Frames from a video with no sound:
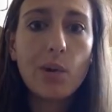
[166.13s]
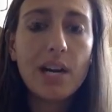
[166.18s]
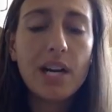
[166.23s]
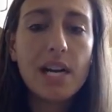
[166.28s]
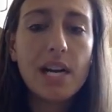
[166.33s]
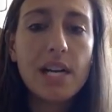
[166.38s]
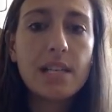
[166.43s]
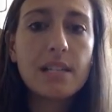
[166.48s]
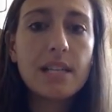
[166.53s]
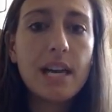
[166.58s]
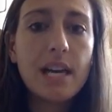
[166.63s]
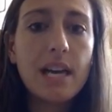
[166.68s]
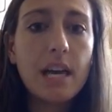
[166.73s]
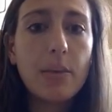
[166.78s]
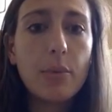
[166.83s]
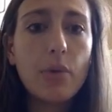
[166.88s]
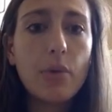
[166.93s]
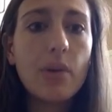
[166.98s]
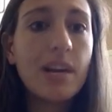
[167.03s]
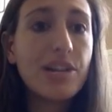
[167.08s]
whereas a
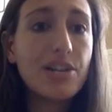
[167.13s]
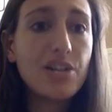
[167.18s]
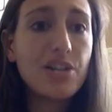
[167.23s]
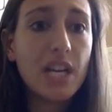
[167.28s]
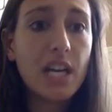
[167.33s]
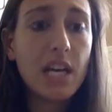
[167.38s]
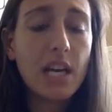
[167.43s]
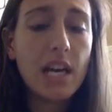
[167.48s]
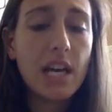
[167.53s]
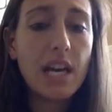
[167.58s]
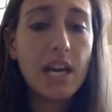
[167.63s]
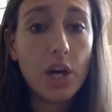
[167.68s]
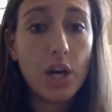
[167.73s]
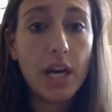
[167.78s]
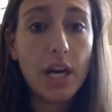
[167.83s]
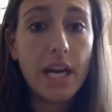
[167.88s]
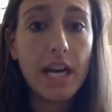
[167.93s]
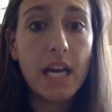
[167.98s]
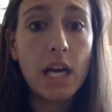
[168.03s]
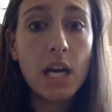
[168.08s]
hemorrhagic
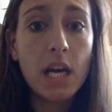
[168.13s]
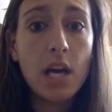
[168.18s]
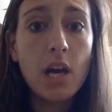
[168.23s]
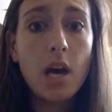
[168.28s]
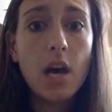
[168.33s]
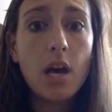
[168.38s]
area